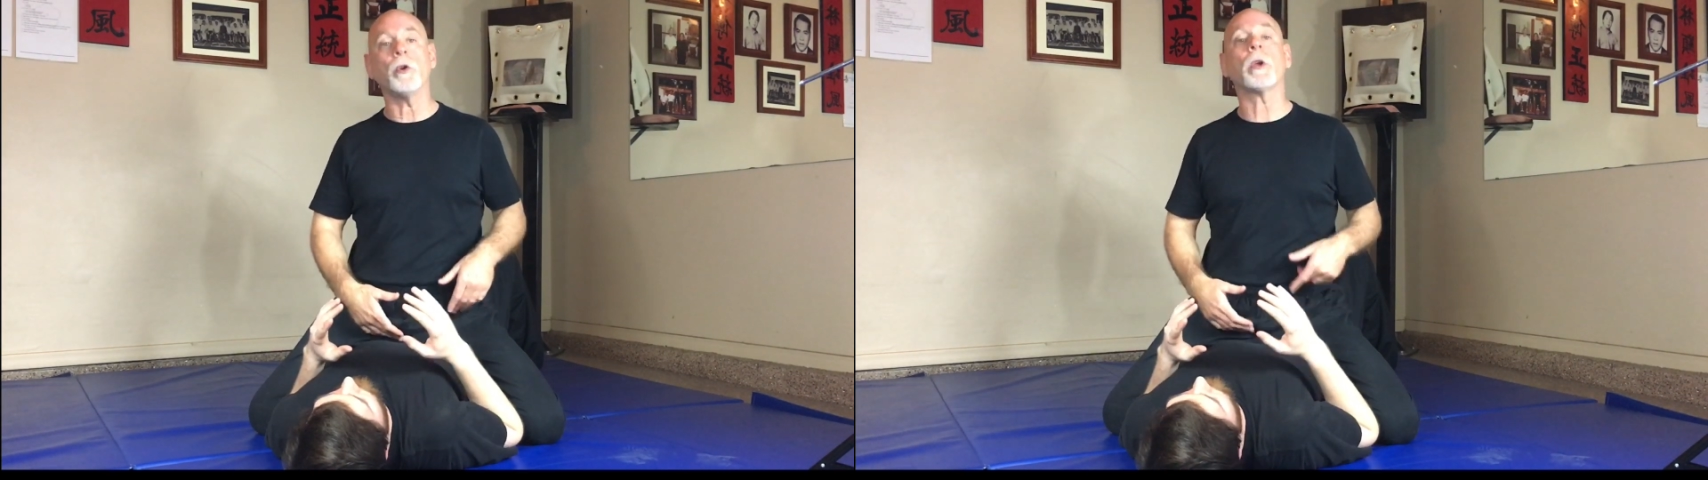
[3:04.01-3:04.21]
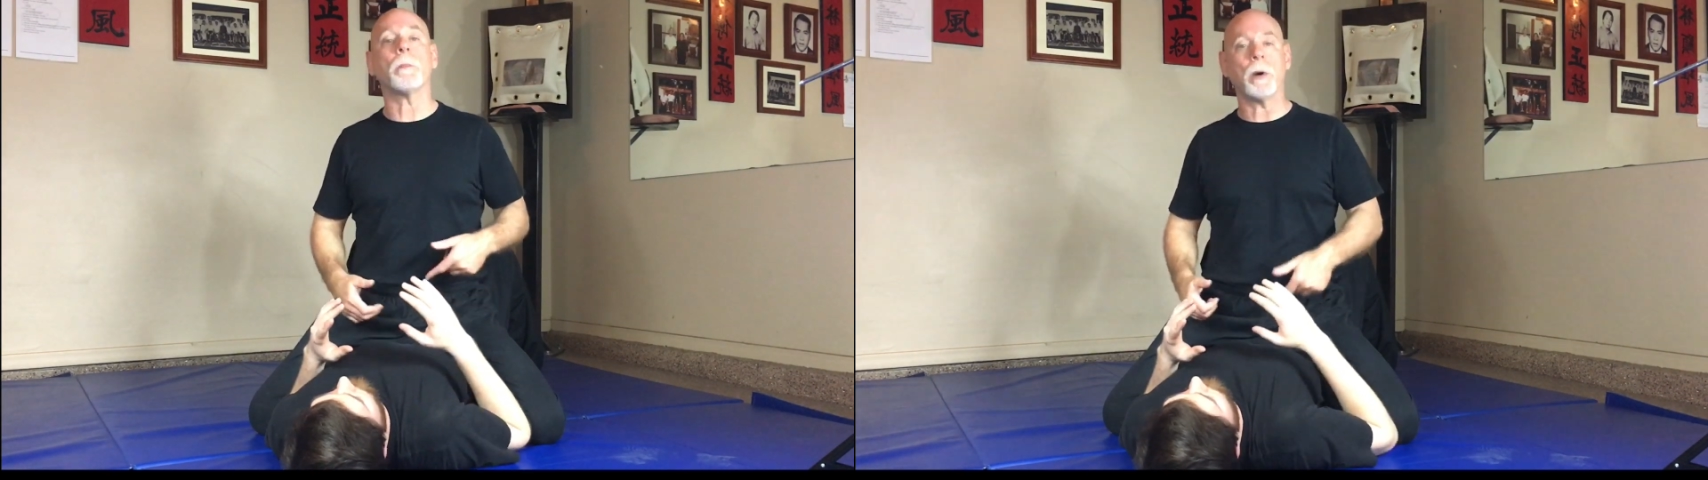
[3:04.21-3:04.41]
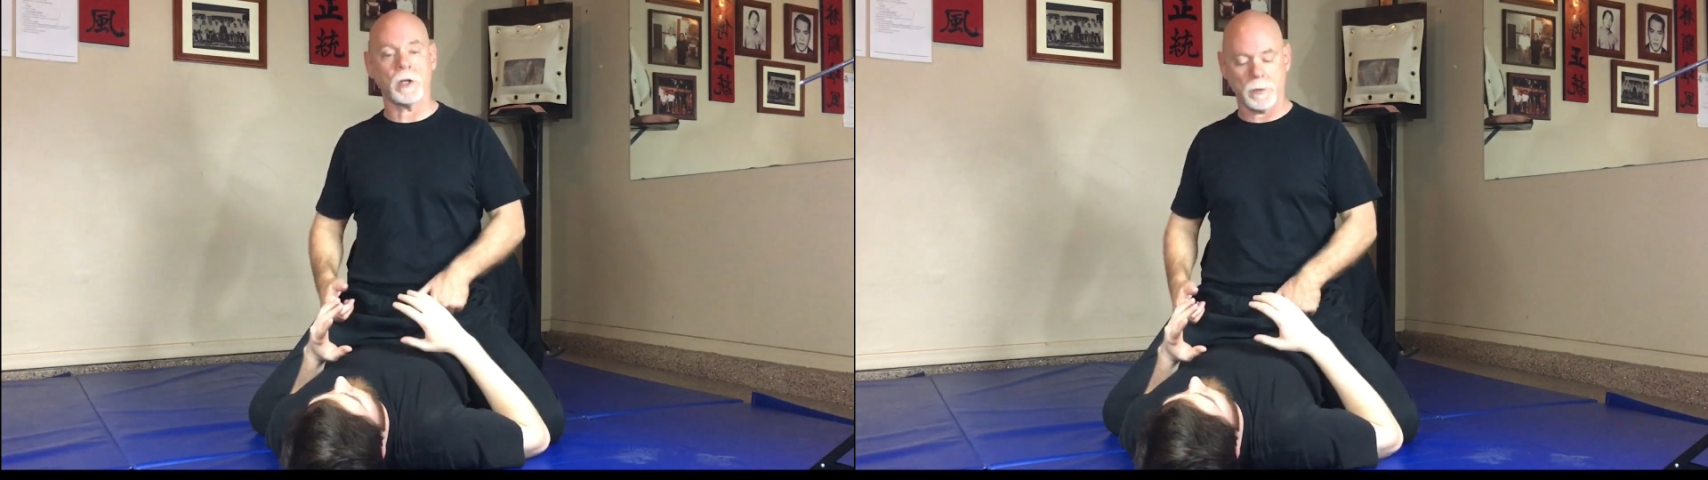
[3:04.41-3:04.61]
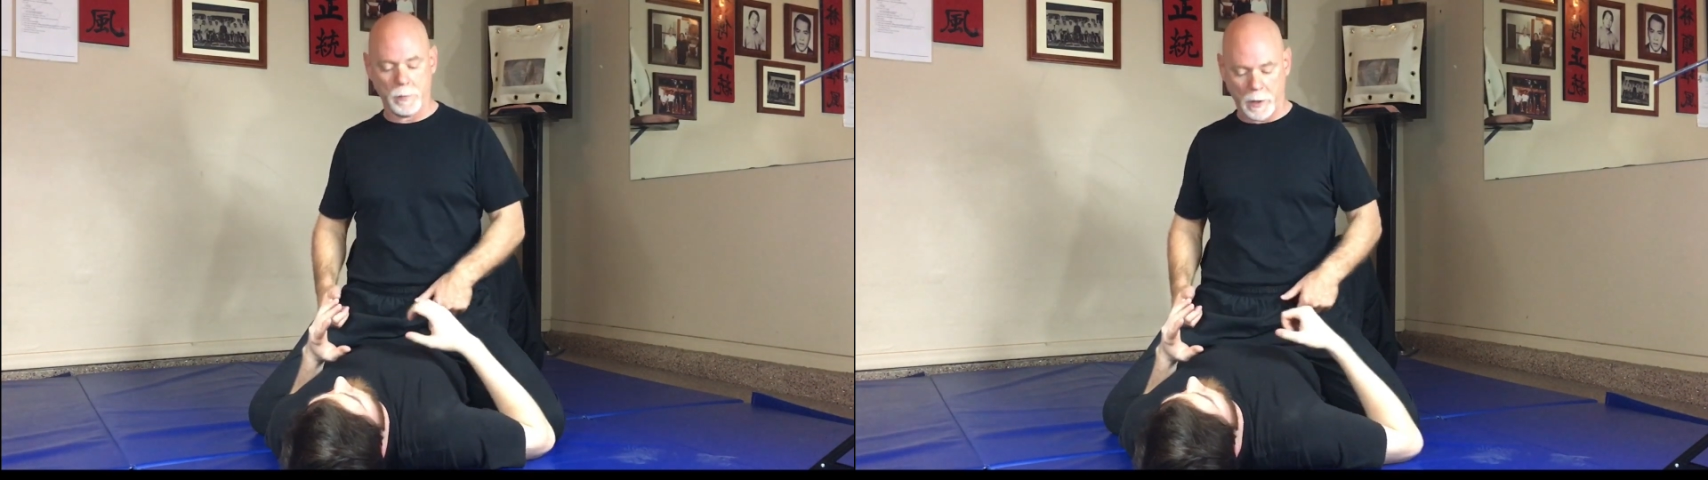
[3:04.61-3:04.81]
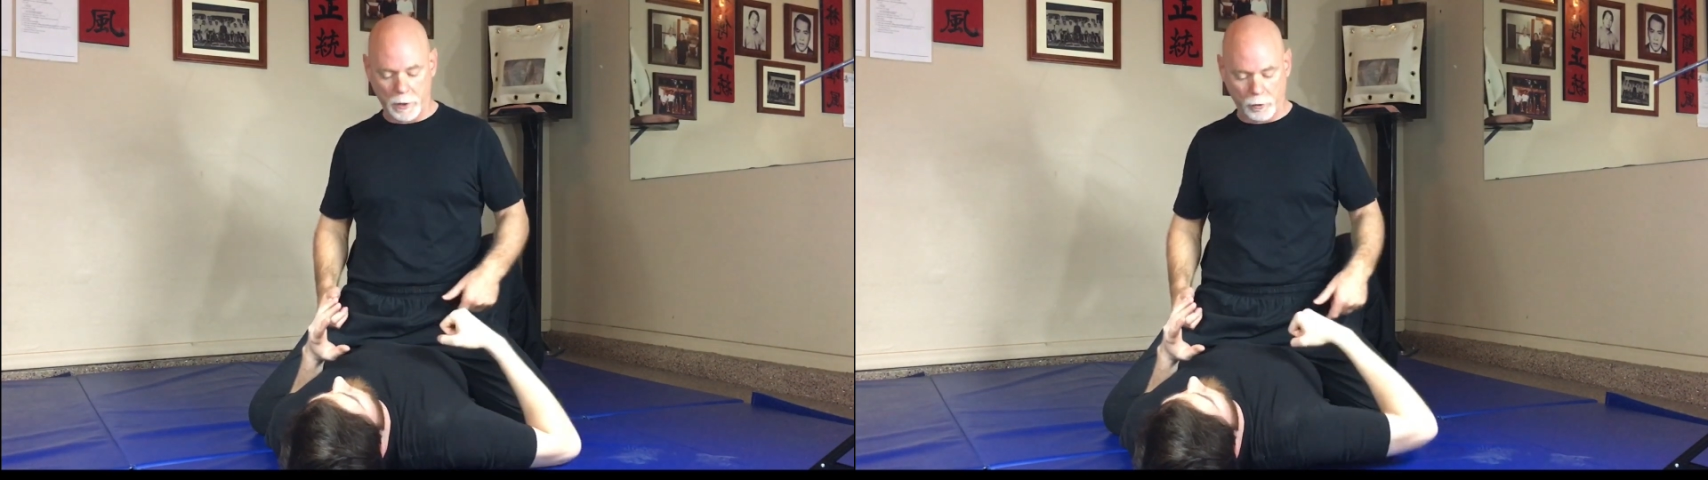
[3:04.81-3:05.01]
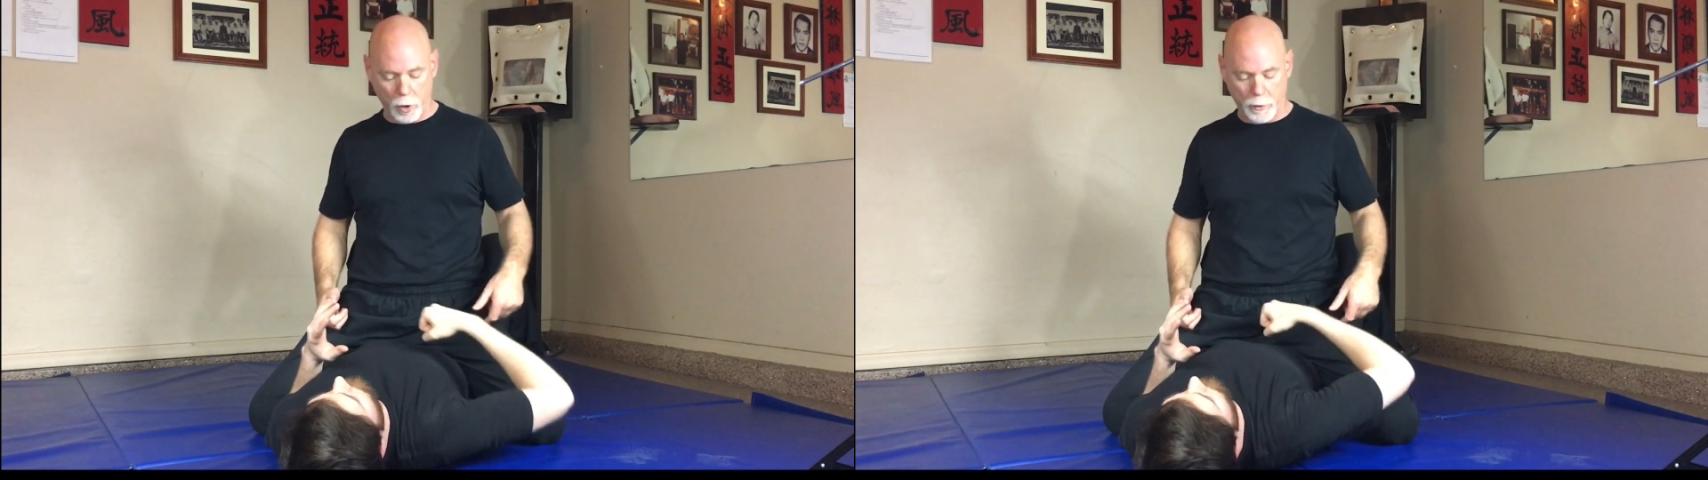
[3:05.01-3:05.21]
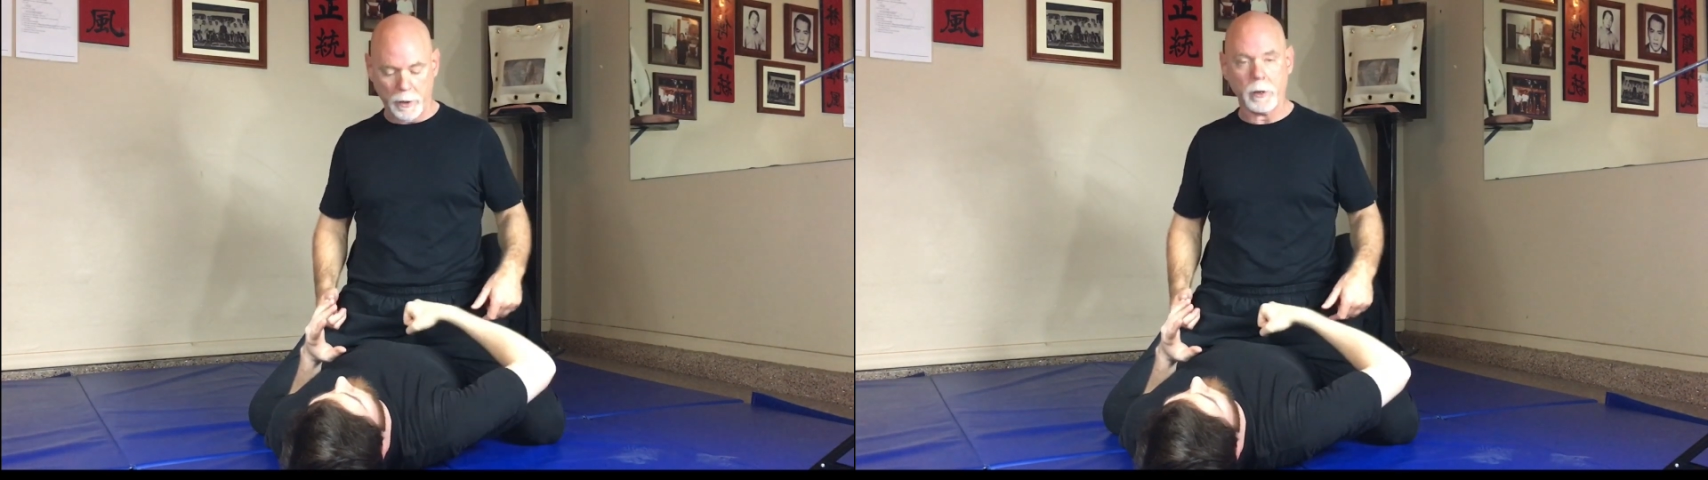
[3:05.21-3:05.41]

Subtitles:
you could punch my groin